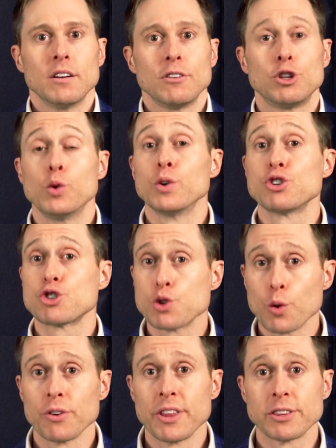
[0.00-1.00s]
To
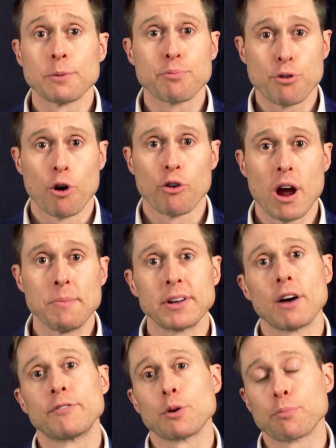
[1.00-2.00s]
ensure that the
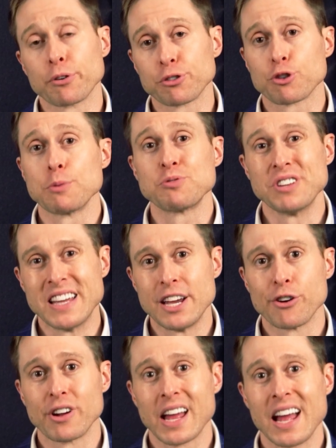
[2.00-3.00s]
programming of your prescription
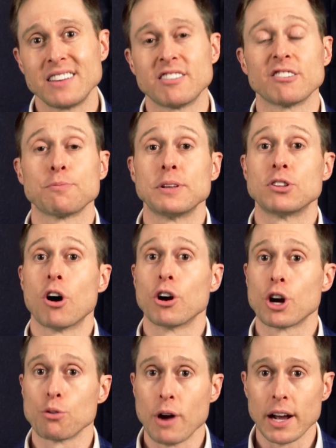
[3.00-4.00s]
hearing aids has been done
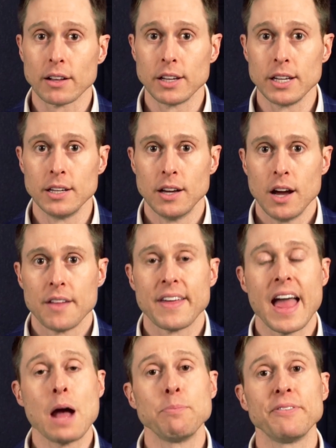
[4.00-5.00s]
correctly,
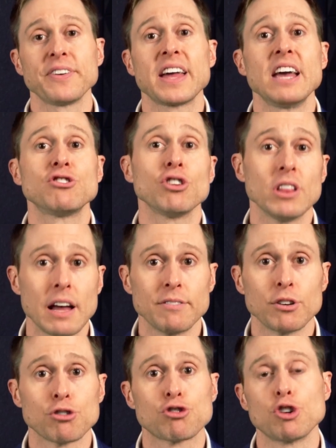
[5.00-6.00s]
the amplification
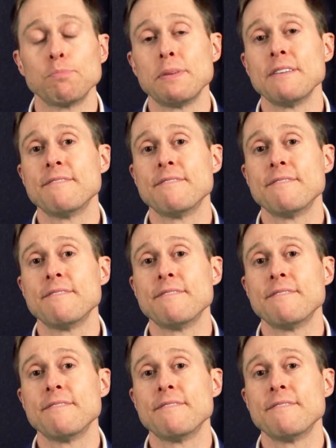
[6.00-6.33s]
levels should be